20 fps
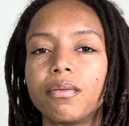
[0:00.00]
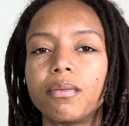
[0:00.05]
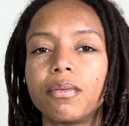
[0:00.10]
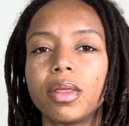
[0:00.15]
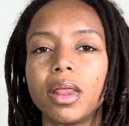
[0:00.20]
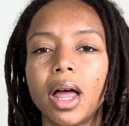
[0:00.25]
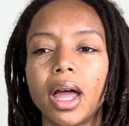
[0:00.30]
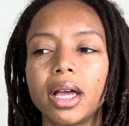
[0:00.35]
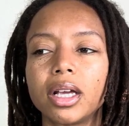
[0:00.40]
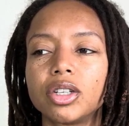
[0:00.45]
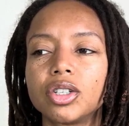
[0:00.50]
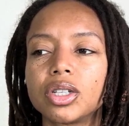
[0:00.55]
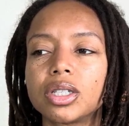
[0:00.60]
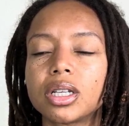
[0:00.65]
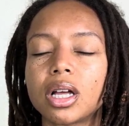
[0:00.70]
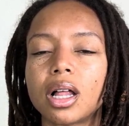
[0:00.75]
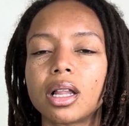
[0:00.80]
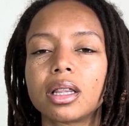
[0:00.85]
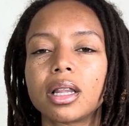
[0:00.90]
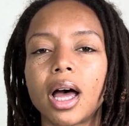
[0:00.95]
like just
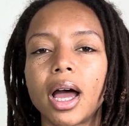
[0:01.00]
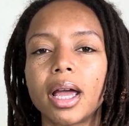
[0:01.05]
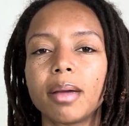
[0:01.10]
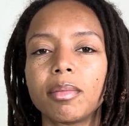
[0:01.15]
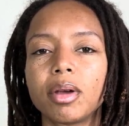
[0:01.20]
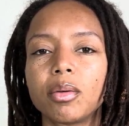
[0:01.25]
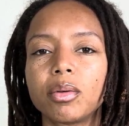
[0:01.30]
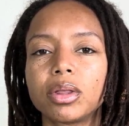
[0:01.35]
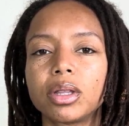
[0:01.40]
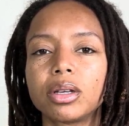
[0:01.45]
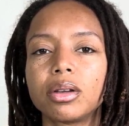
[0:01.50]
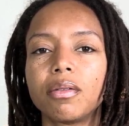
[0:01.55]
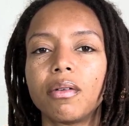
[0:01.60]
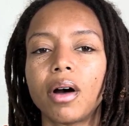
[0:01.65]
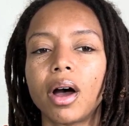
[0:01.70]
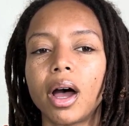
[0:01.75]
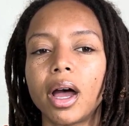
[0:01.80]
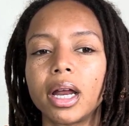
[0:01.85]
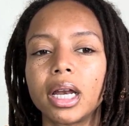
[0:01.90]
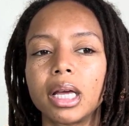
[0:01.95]
alignment with the
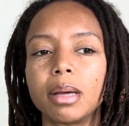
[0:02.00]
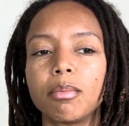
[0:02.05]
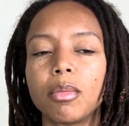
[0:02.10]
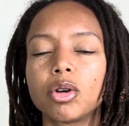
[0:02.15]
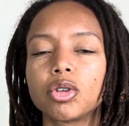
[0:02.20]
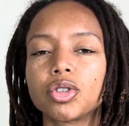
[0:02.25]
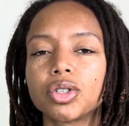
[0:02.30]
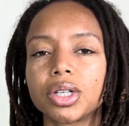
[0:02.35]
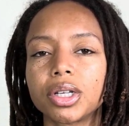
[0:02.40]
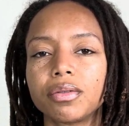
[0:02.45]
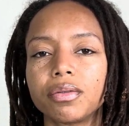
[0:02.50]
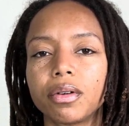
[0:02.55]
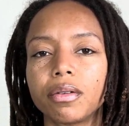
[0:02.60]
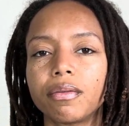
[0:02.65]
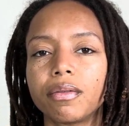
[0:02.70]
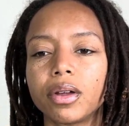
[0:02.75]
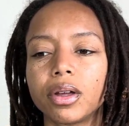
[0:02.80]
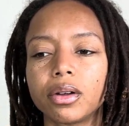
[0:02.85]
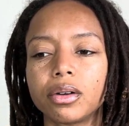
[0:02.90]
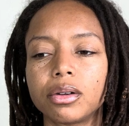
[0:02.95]
divine, emotionally
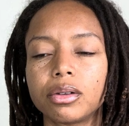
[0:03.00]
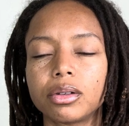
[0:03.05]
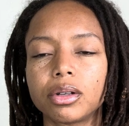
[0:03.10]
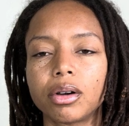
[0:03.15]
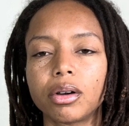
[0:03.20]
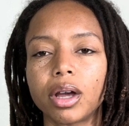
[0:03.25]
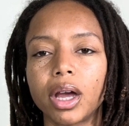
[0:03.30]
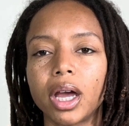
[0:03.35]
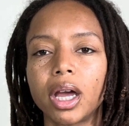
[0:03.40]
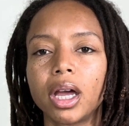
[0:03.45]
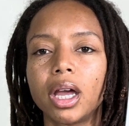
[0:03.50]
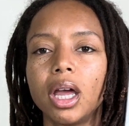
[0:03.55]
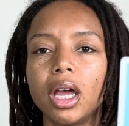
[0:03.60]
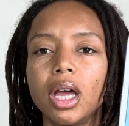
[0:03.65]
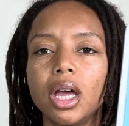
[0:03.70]
fulfilled. Okay,